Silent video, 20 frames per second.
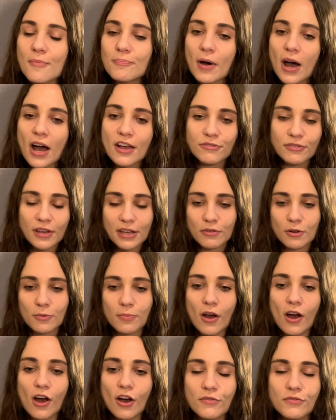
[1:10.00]
My favourite
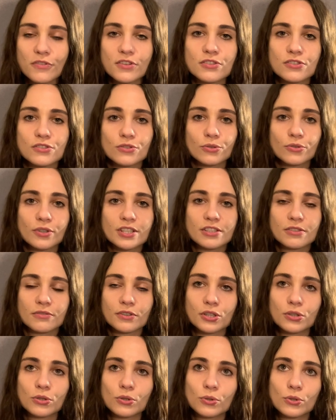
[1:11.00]
part of the story to
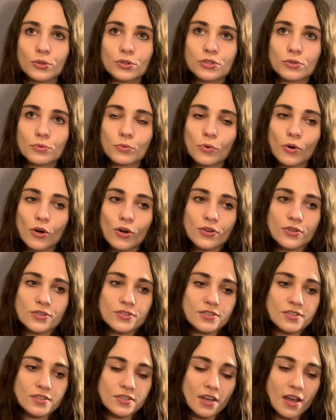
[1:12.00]
record
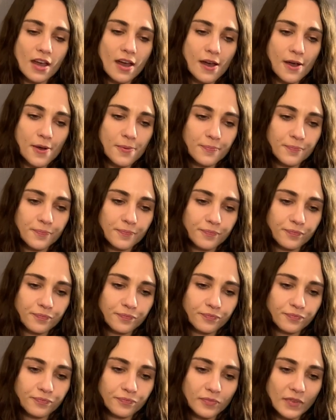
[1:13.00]
was
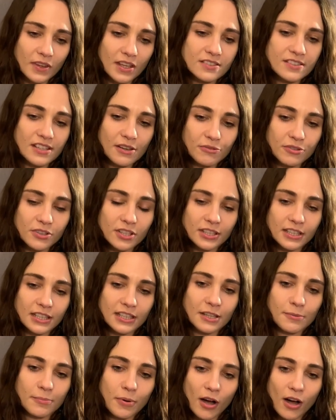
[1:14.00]

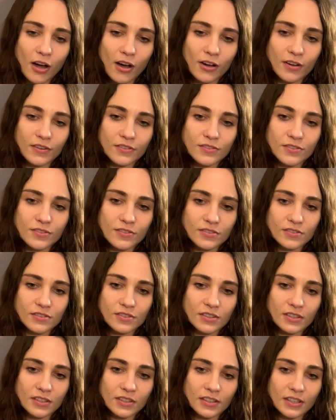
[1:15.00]
definitely the parts
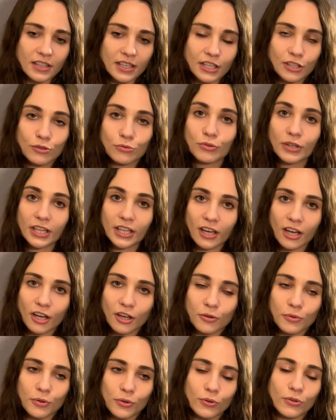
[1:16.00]
in
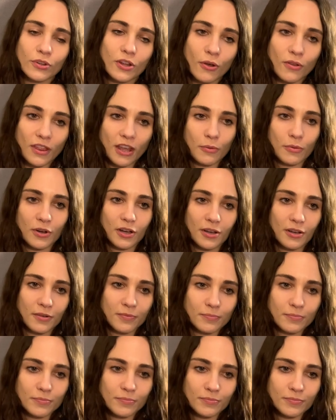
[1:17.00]
Rio, although they were
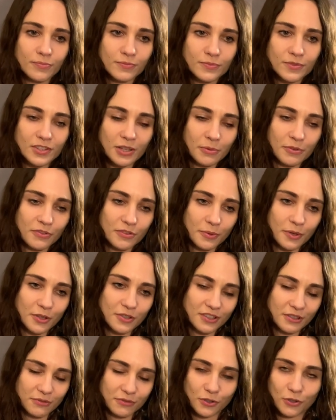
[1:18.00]
some of the
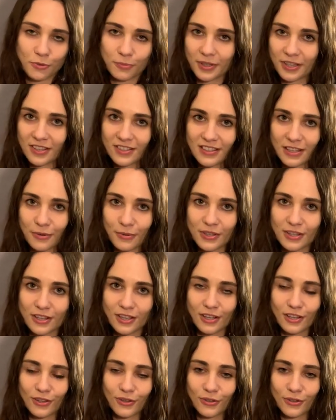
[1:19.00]
most difficult because there were
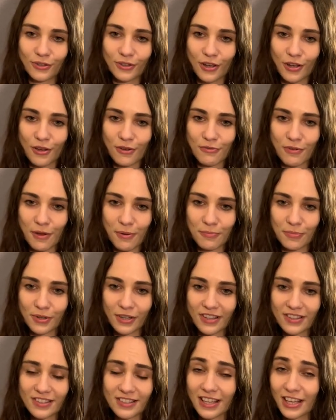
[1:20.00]
a lot of
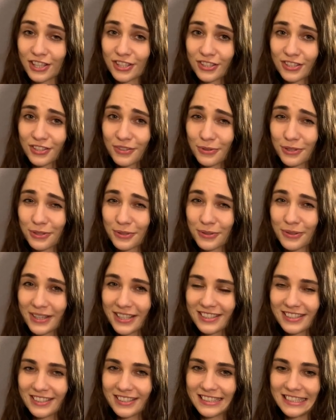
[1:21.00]
pronunciations which were
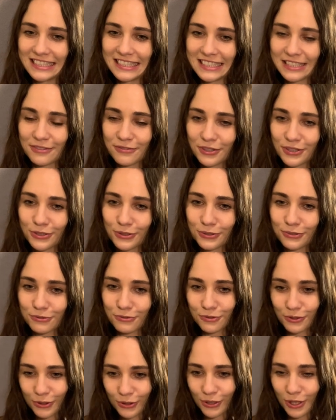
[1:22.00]
quite difficult
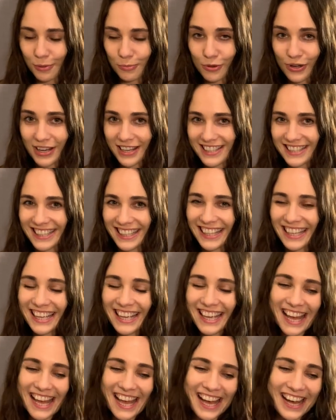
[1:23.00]
for a Brit.
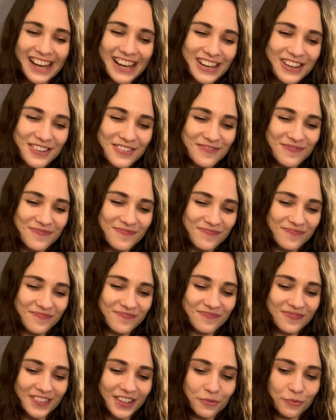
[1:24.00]

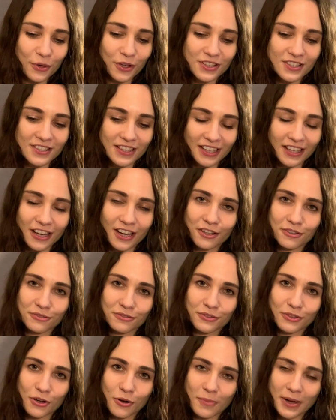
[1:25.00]
Once I kind
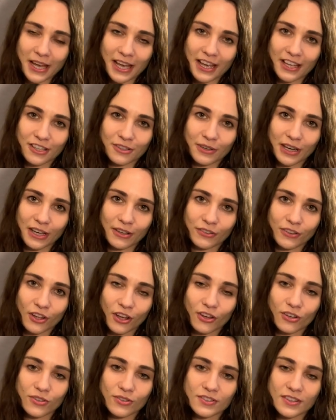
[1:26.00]
of got my head around
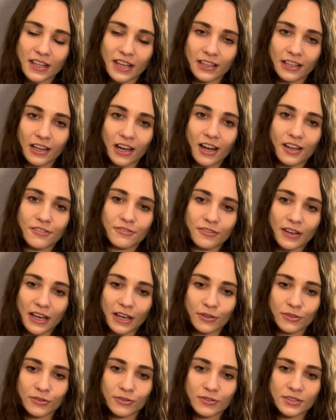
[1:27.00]
those, then I
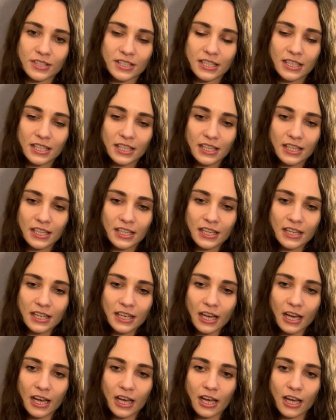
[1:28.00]
found
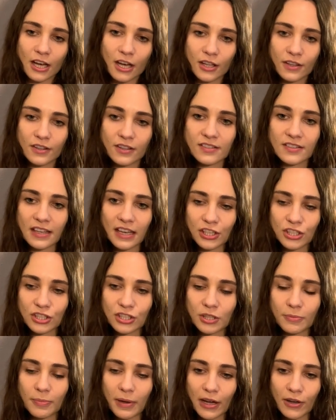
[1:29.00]
the
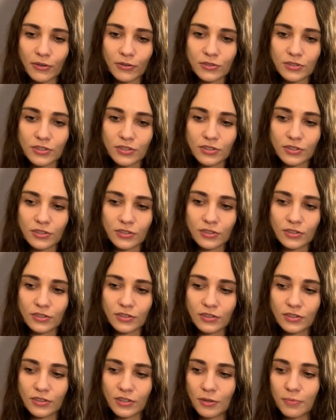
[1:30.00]
section about
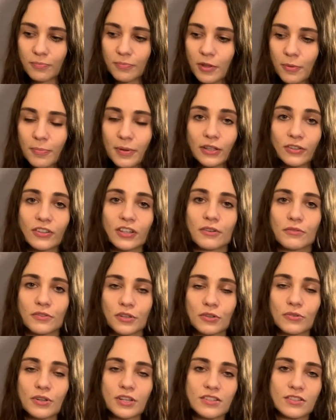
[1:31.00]
the building of the
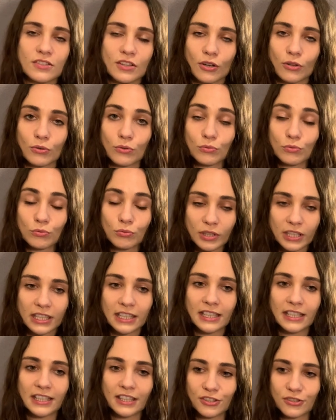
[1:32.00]
Cristo
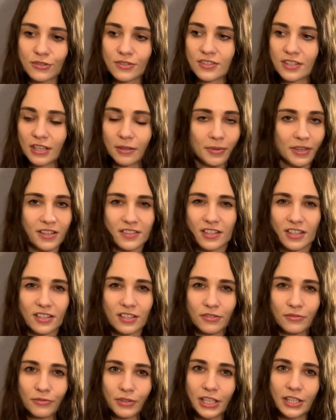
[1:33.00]
really interesting because I
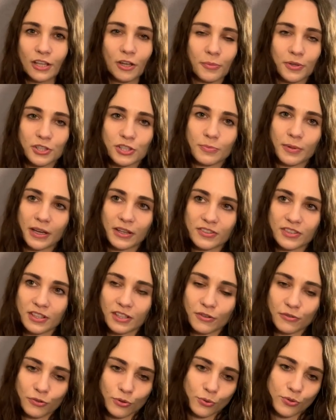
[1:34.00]
didn't really know much about
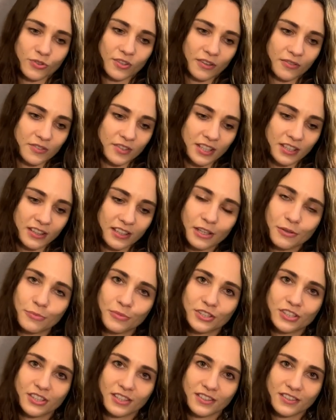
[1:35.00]
it. Of course, I've seen the
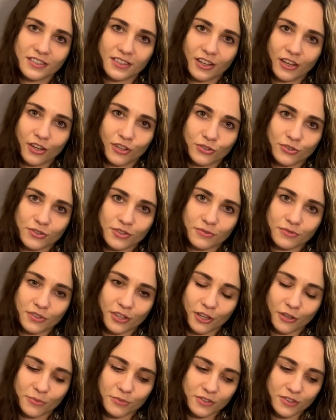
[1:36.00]
images hundreds of
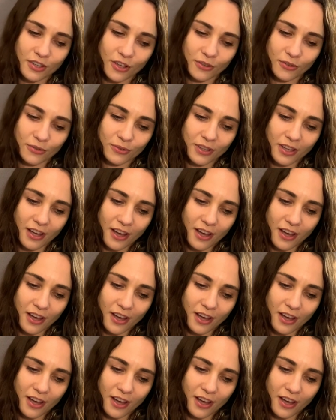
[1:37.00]
times. So